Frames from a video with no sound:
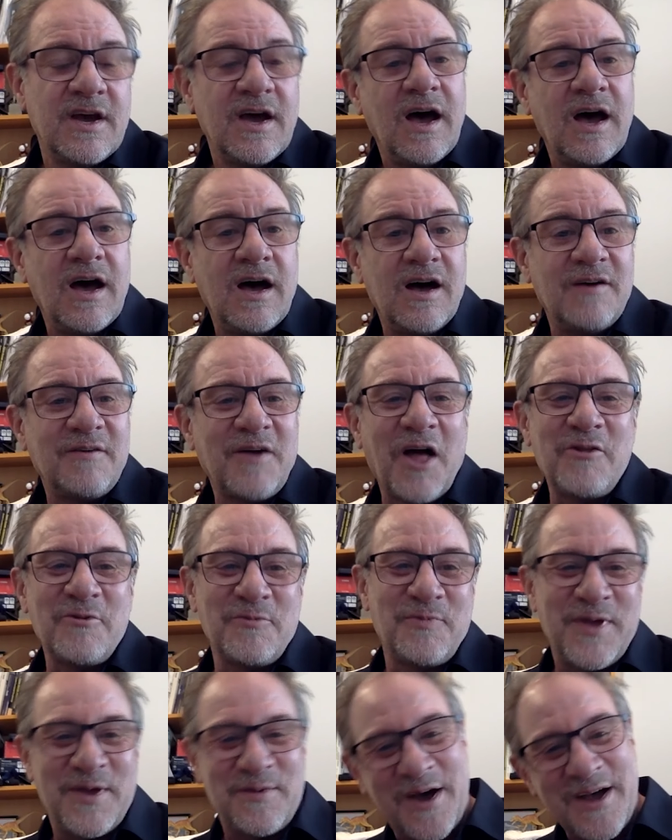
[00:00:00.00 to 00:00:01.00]
Uh, other
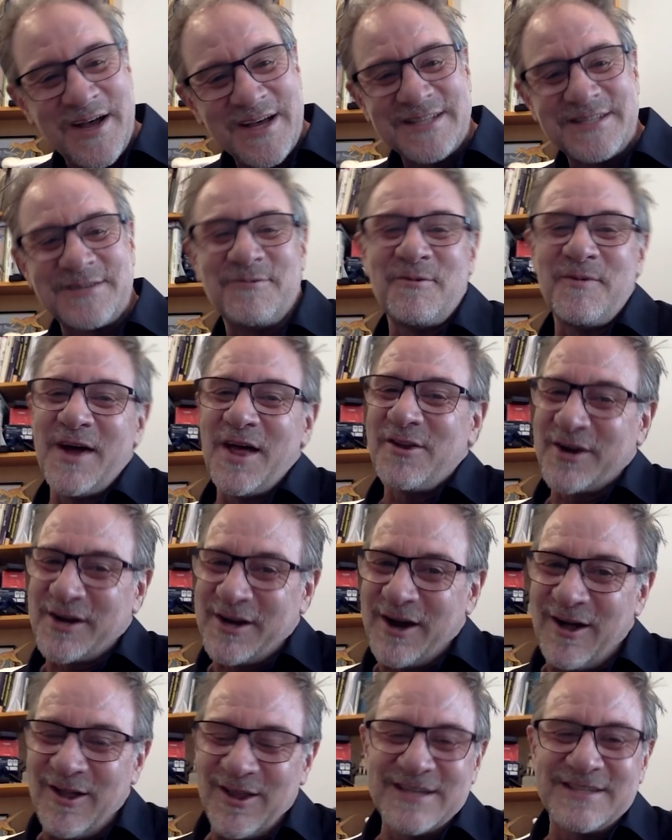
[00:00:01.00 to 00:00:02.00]
people, some of my other
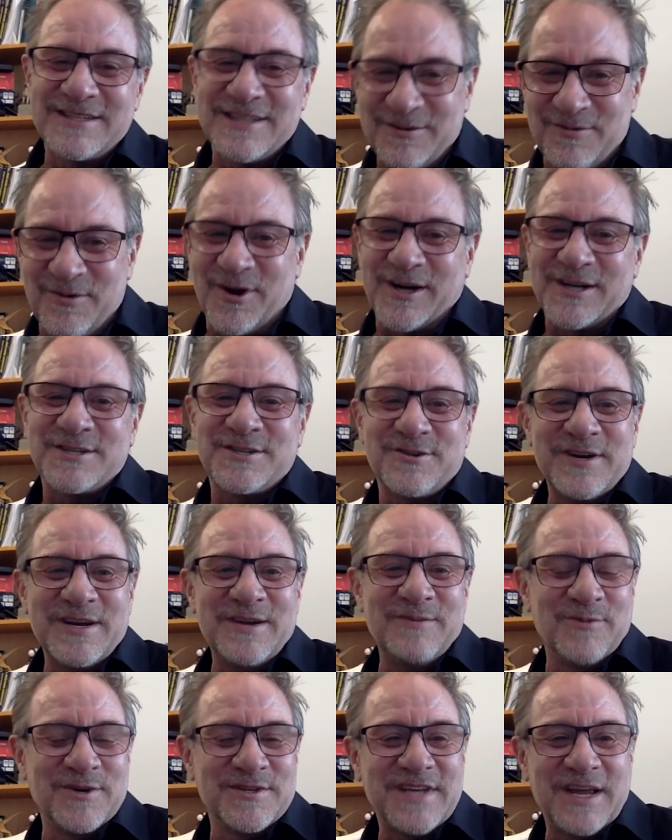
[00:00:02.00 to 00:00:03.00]
colleagues, a little more
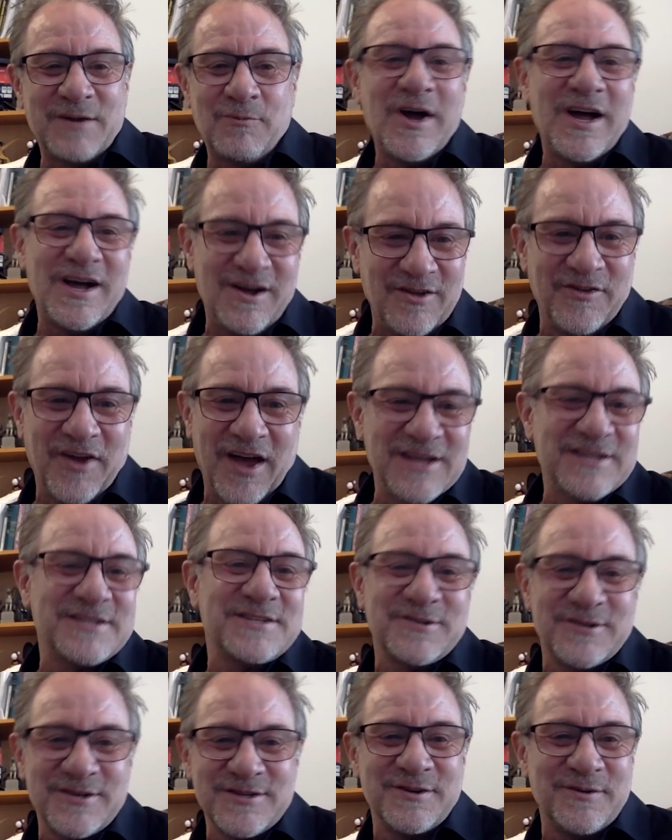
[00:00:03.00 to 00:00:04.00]
extreme, were saying, well,
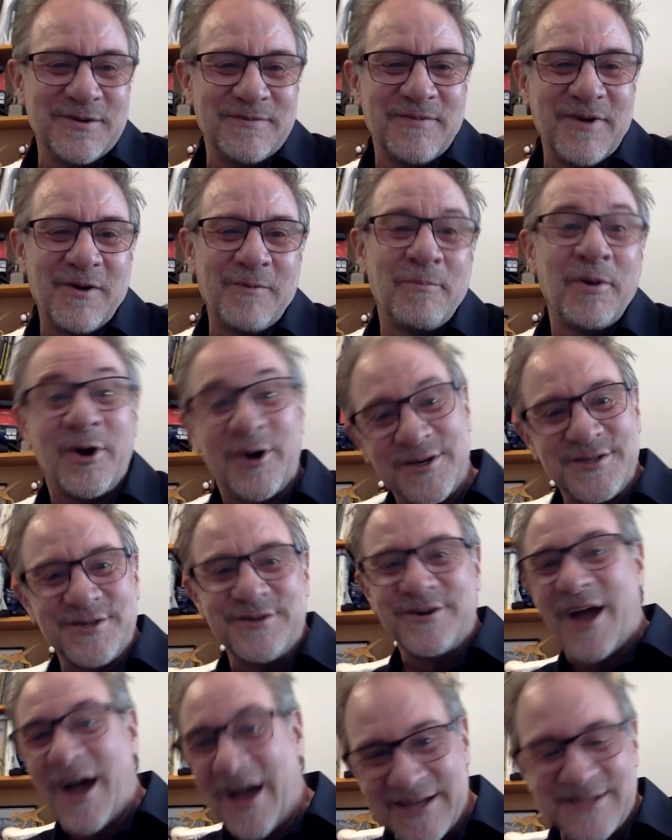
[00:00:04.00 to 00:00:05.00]
dinosaurs are, or birds are
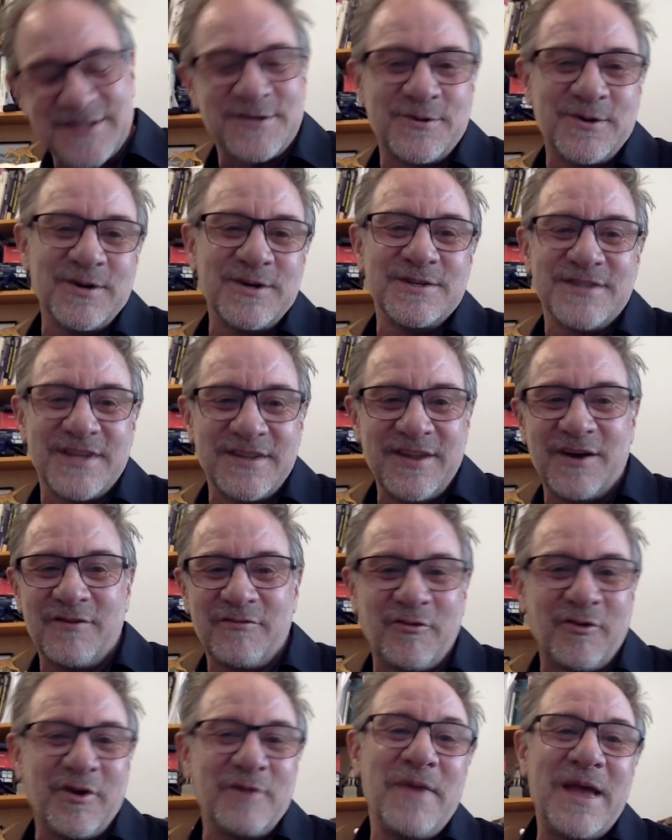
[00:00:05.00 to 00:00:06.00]
dinosaurs, and
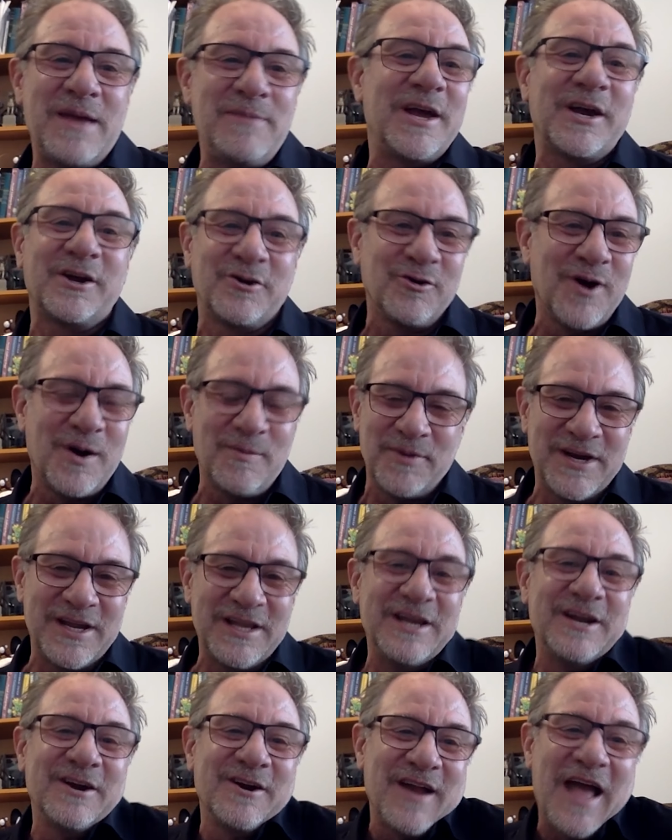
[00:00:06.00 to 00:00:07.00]
therefore maybe it grew up in a
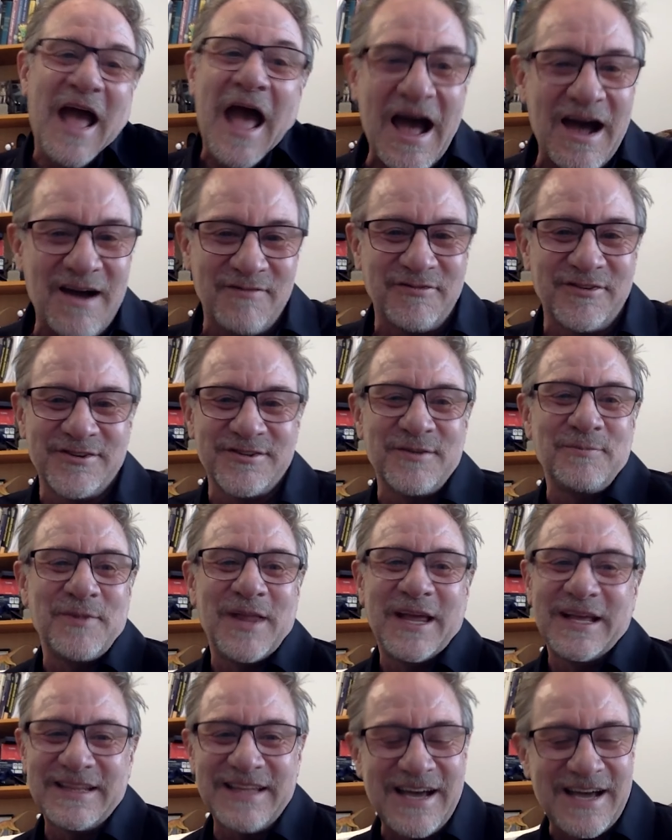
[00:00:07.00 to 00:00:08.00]
year and a half or something
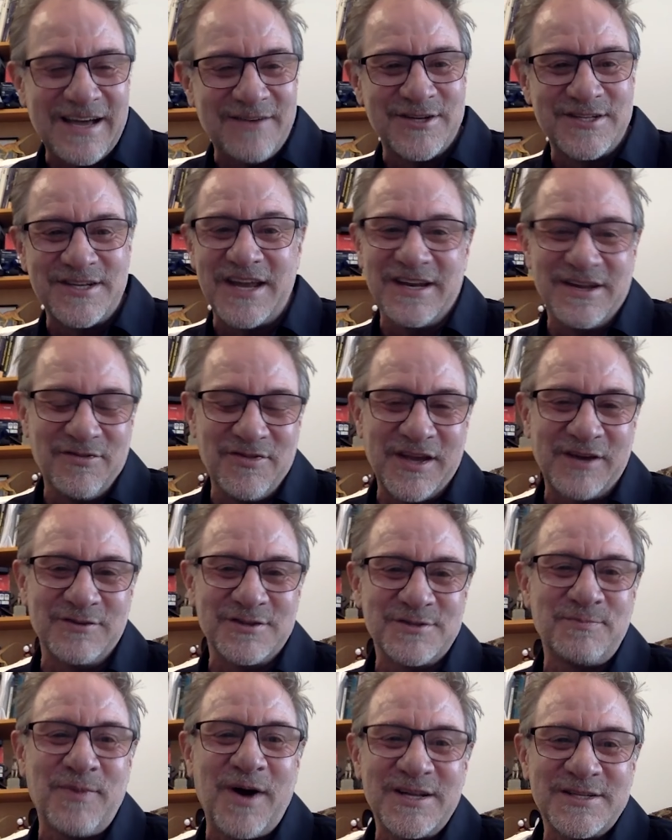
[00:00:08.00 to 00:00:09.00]
like that, which I didn't think
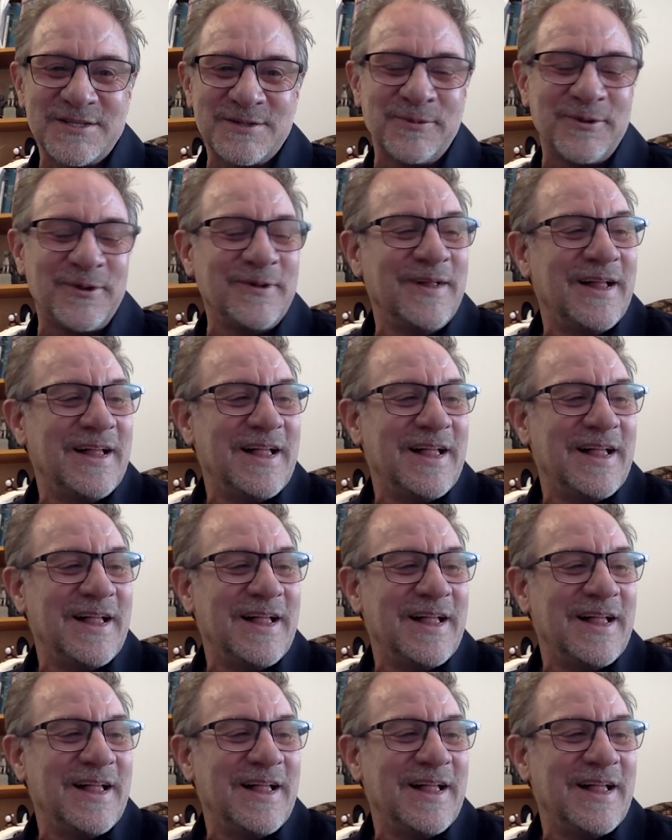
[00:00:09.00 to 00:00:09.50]
mm-hmm. was possible.